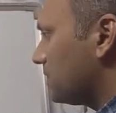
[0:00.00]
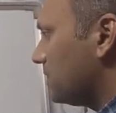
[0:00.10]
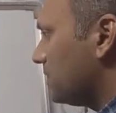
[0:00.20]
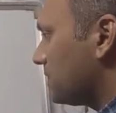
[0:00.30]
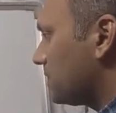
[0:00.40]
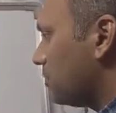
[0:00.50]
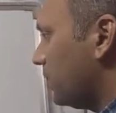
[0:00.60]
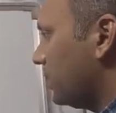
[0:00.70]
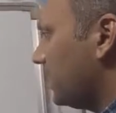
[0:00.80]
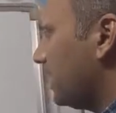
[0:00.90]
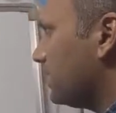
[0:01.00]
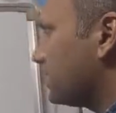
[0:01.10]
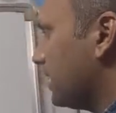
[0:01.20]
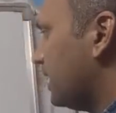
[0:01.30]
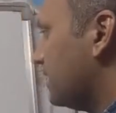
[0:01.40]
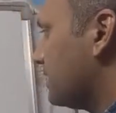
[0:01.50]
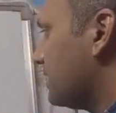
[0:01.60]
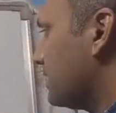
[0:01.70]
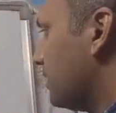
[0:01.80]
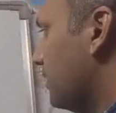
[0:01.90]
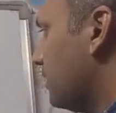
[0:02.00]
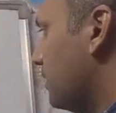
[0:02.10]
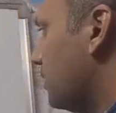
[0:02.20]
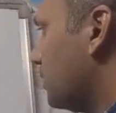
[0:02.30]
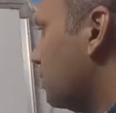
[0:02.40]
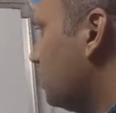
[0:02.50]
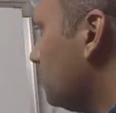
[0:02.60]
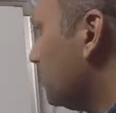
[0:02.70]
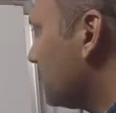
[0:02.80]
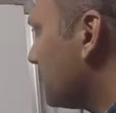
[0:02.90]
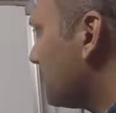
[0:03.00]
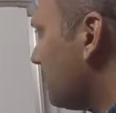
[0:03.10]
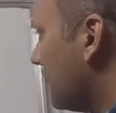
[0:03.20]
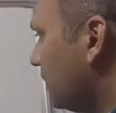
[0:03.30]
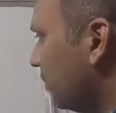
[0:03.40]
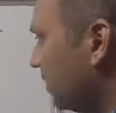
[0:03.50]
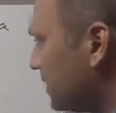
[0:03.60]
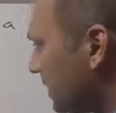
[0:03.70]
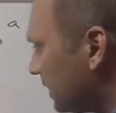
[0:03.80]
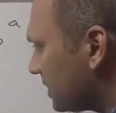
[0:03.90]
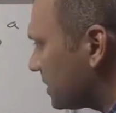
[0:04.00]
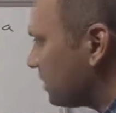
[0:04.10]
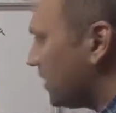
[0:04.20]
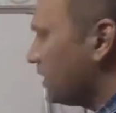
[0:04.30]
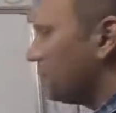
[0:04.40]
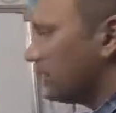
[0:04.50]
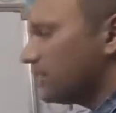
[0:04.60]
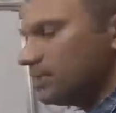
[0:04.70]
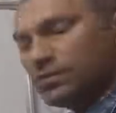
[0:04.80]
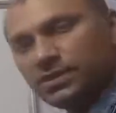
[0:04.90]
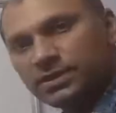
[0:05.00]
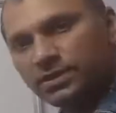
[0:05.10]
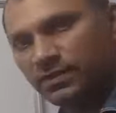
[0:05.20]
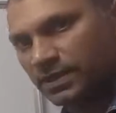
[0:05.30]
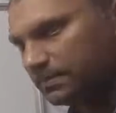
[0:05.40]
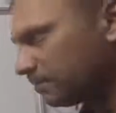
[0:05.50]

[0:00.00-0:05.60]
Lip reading: say this is point X and this is 3, 2. This is 5 units and this is 5 units away.